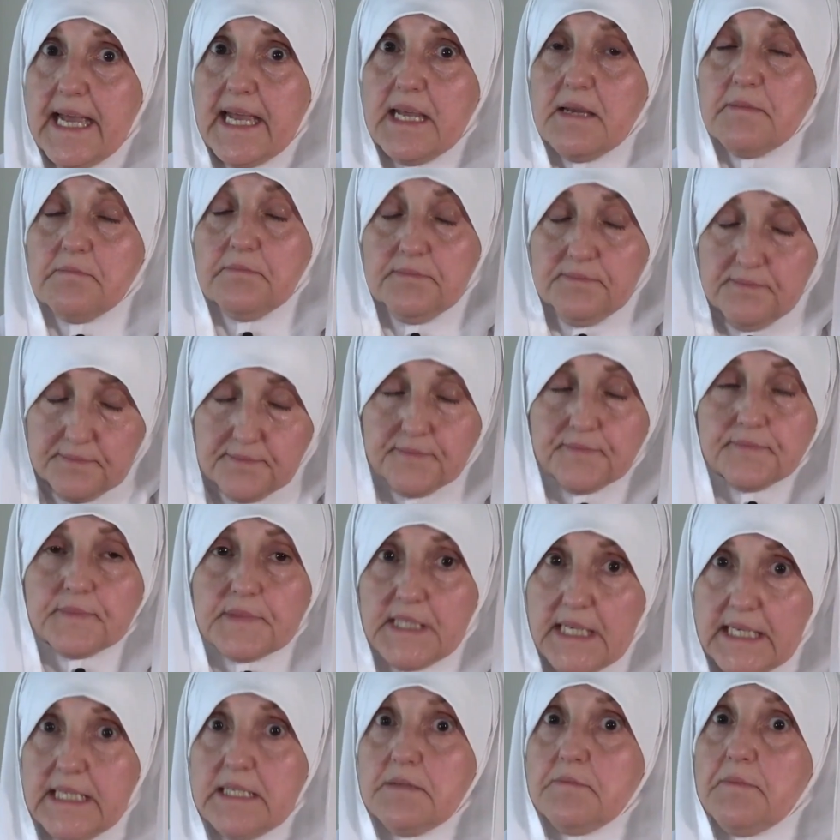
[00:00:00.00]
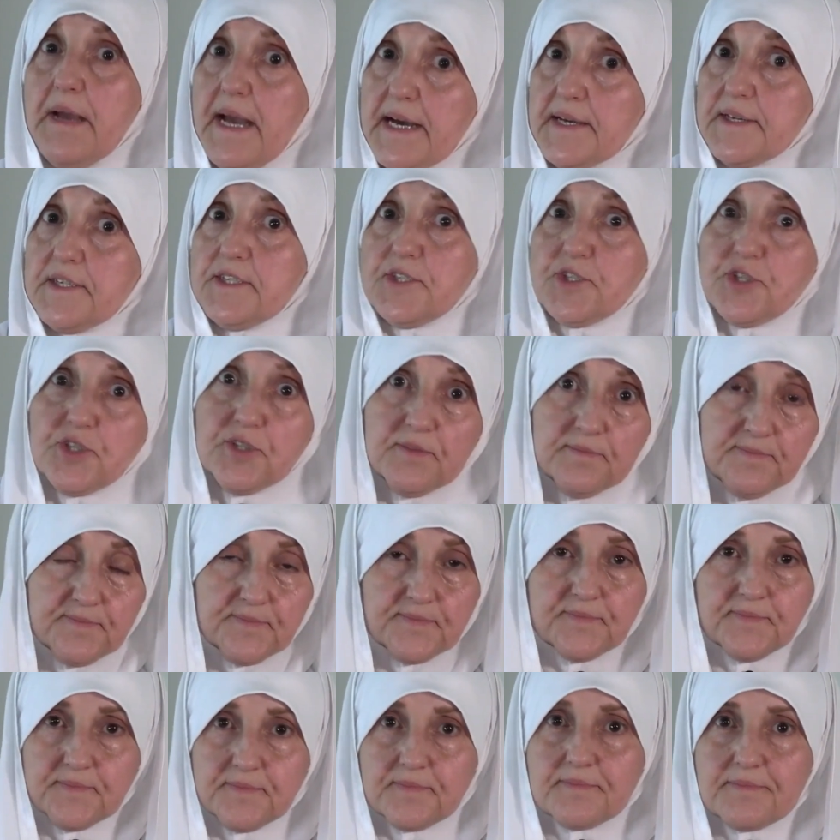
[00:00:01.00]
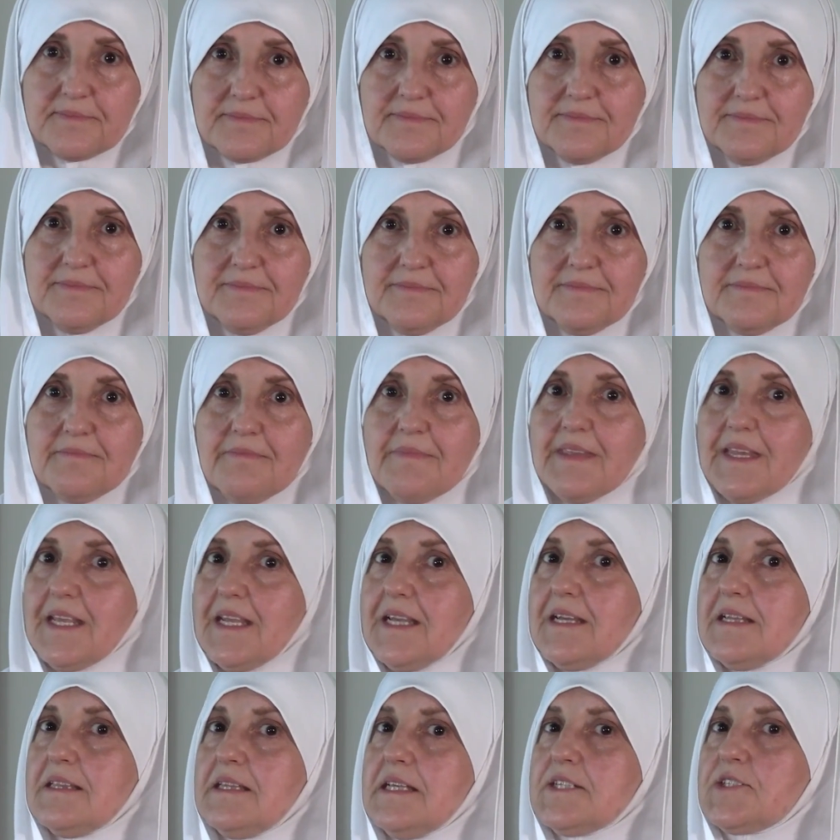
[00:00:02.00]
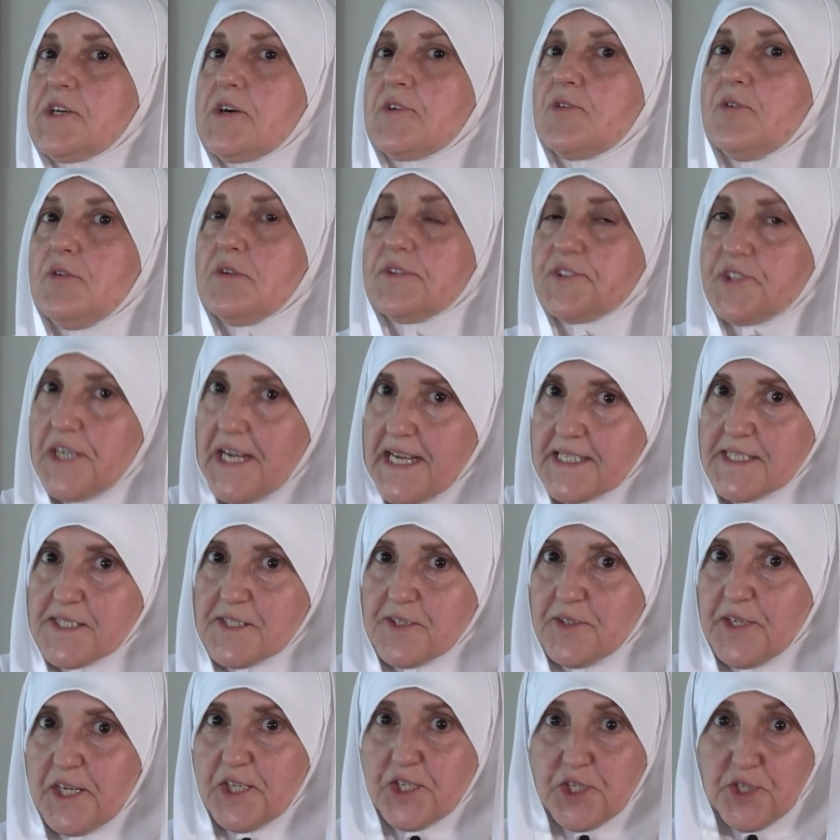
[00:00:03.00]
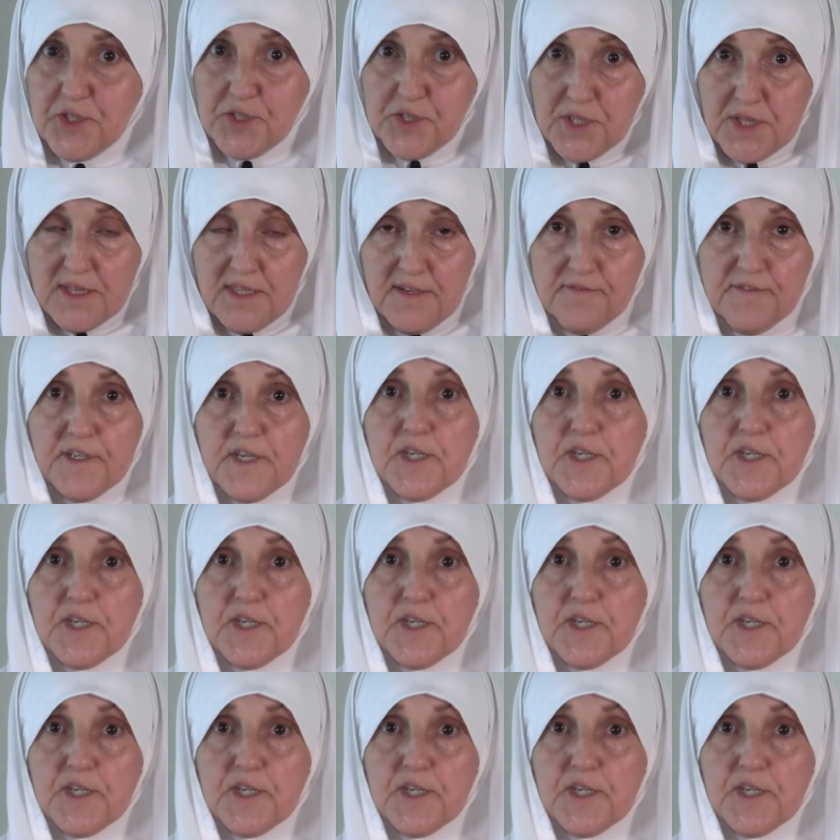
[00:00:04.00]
came in marriage. These are all transgressions. The